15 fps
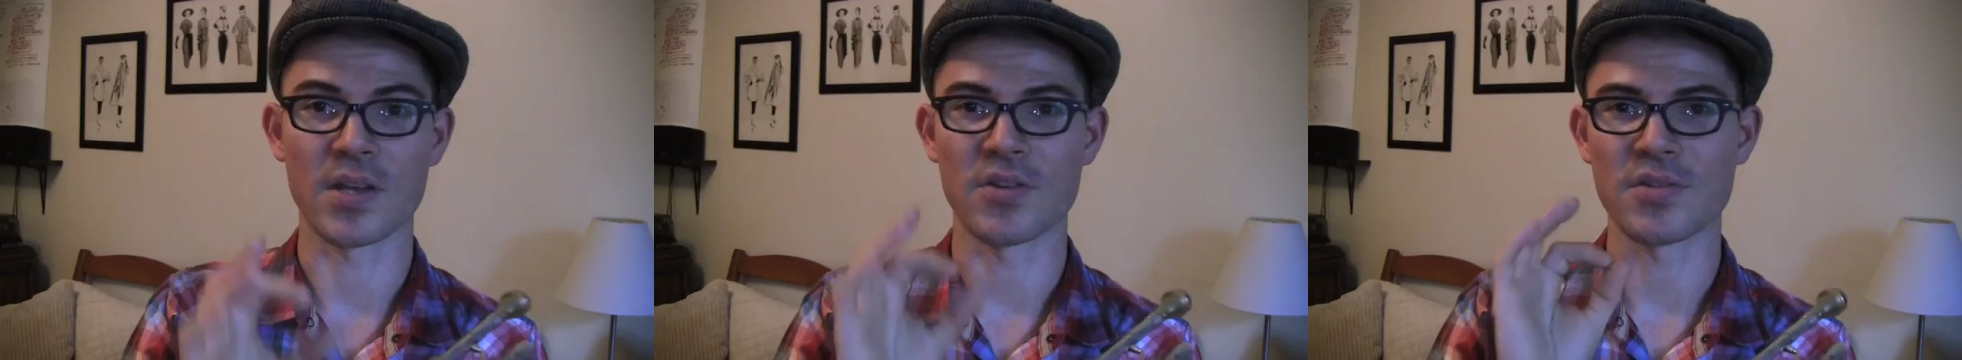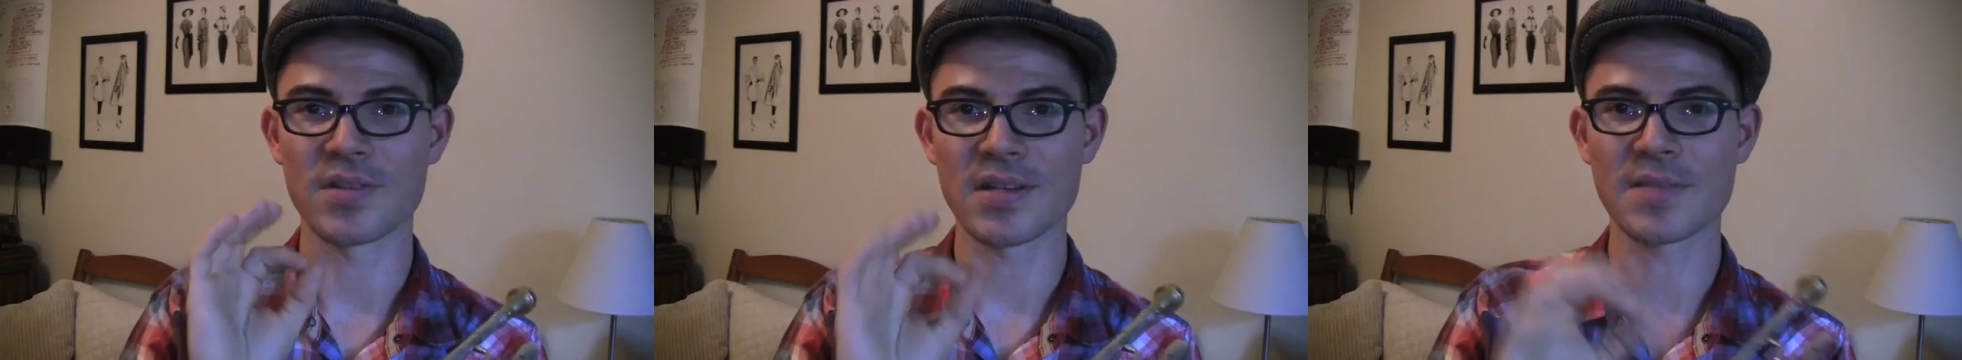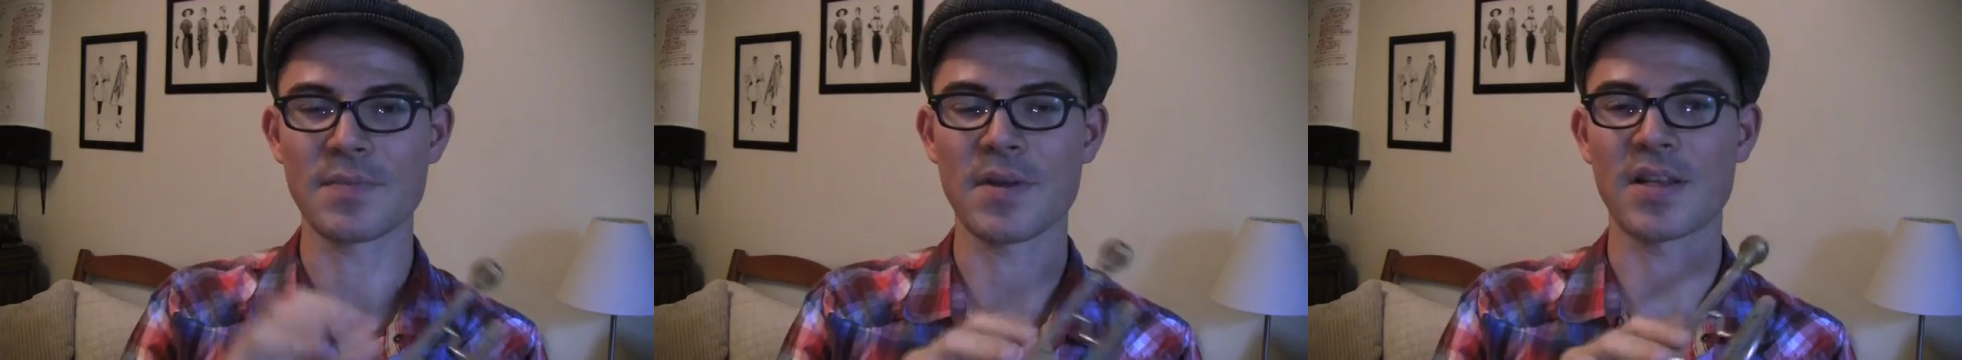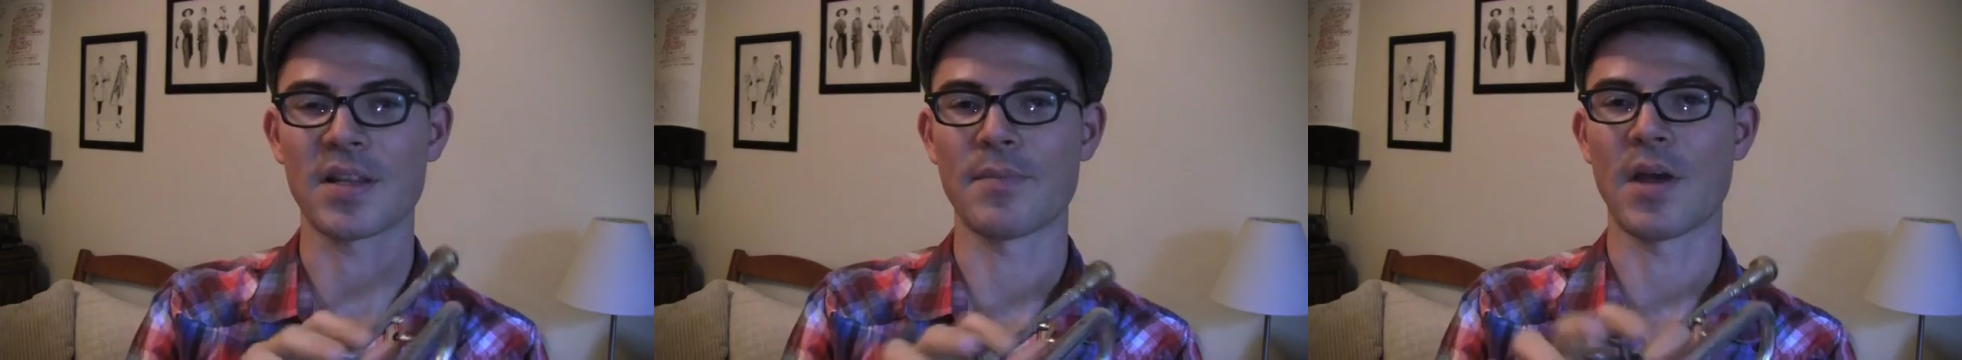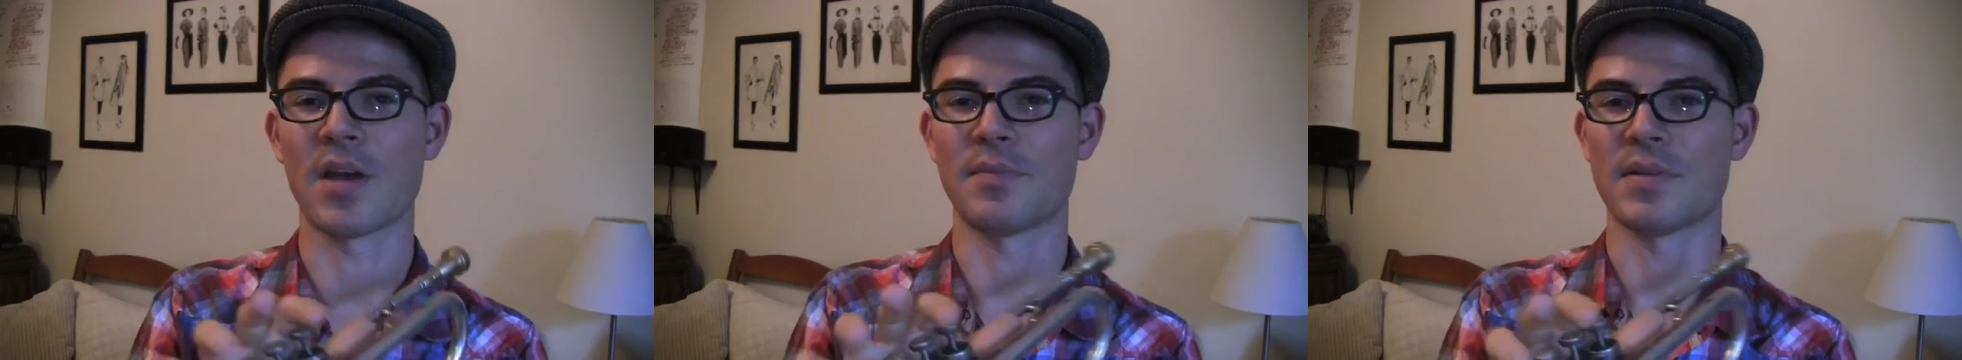You're just playing
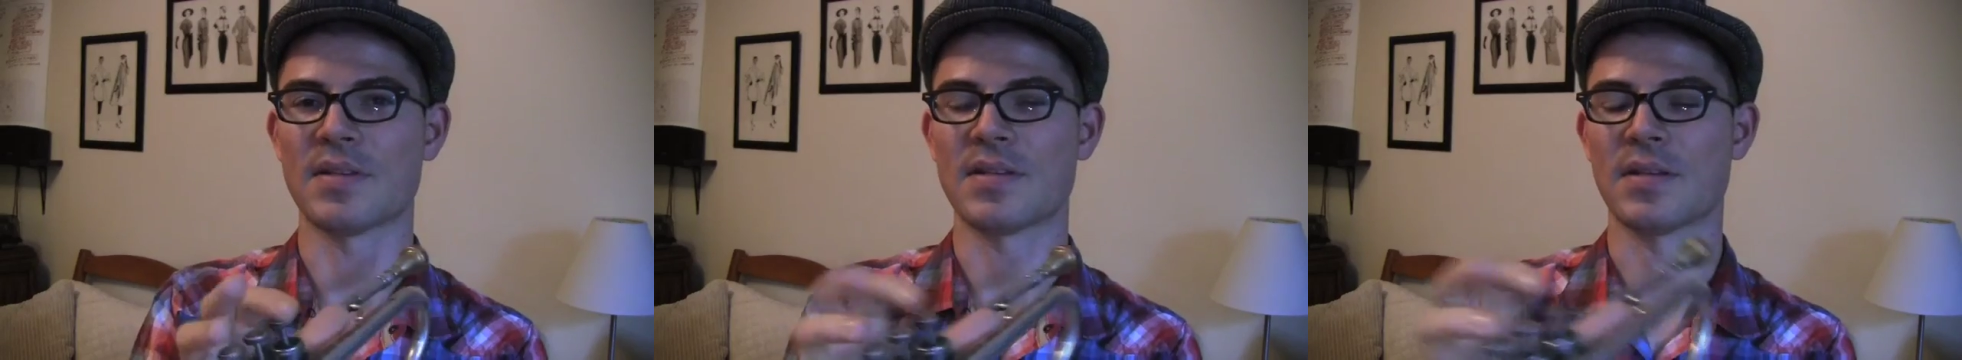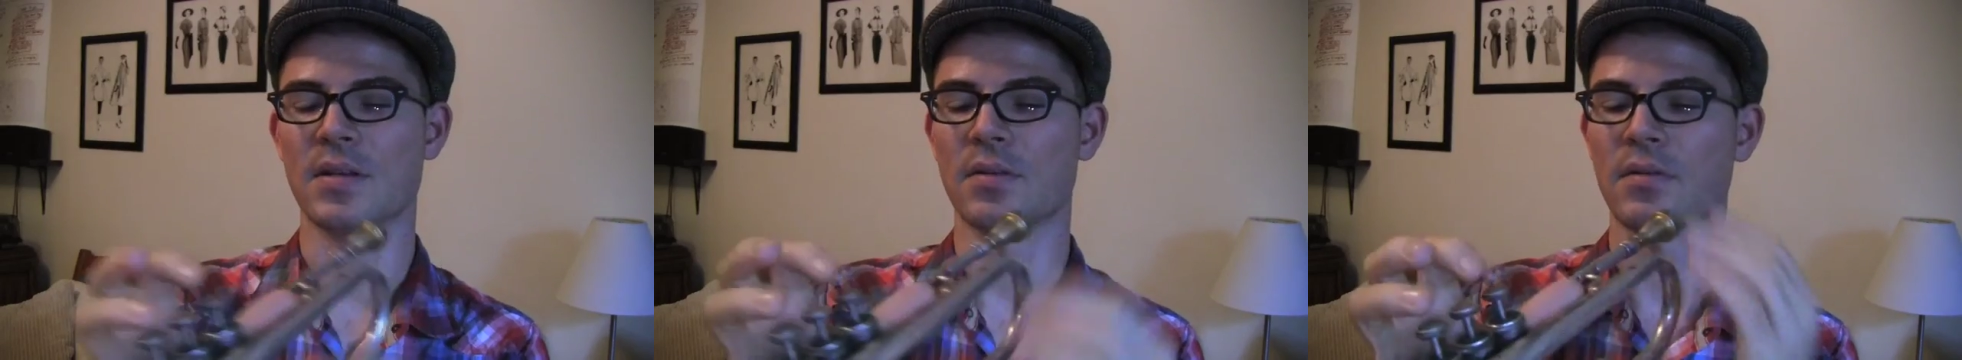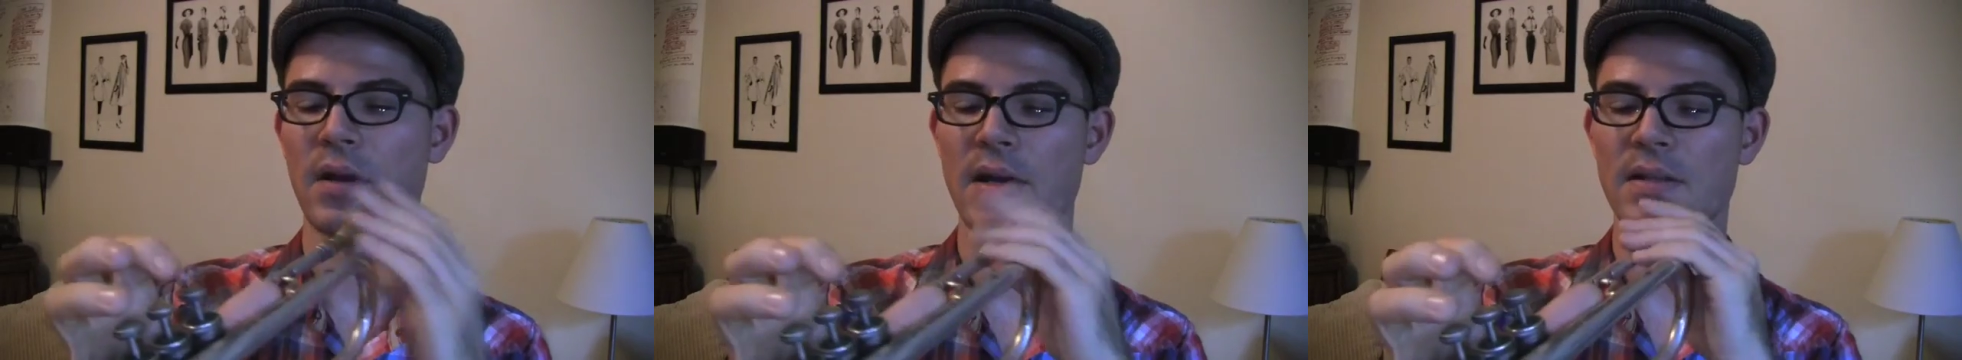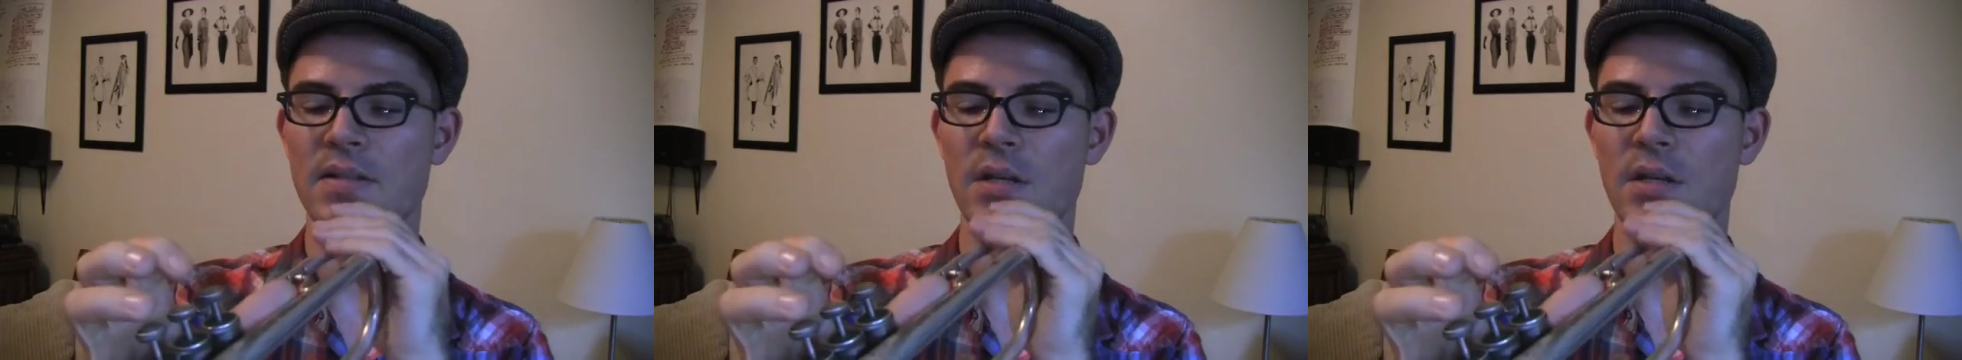the mouthpiece still, right?